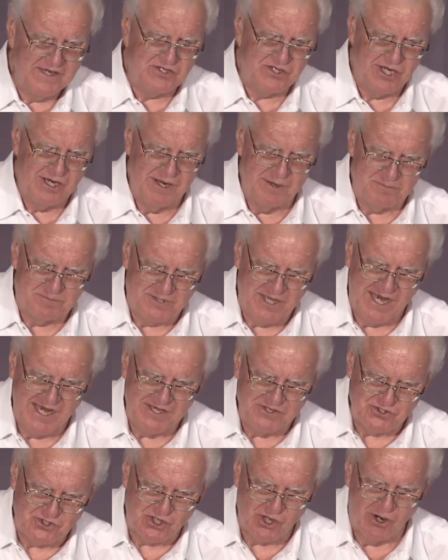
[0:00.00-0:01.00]
shall
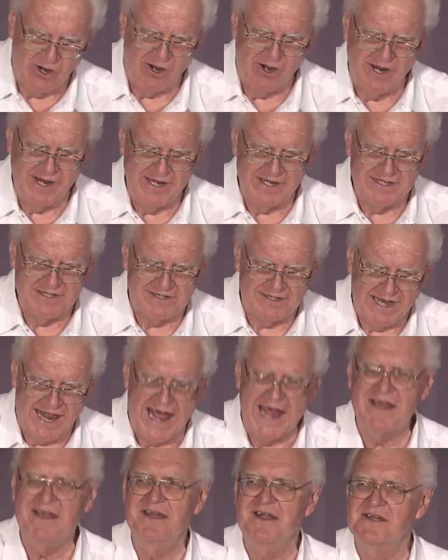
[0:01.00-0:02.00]
obtain joy and
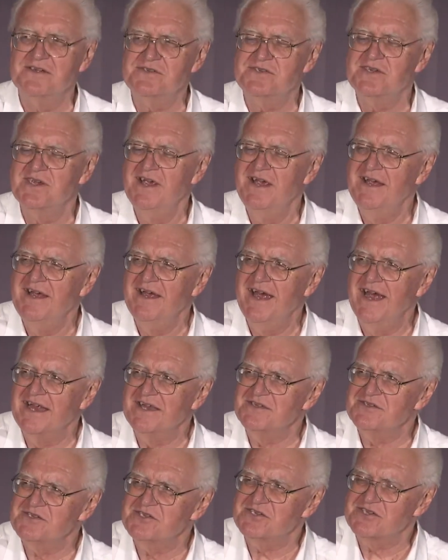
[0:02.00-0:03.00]
gladness,
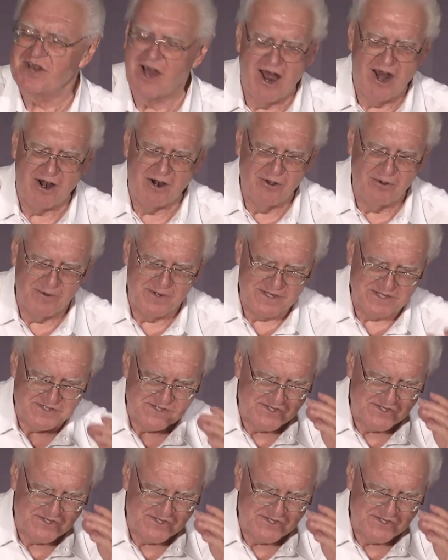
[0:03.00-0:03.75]
and sorrow and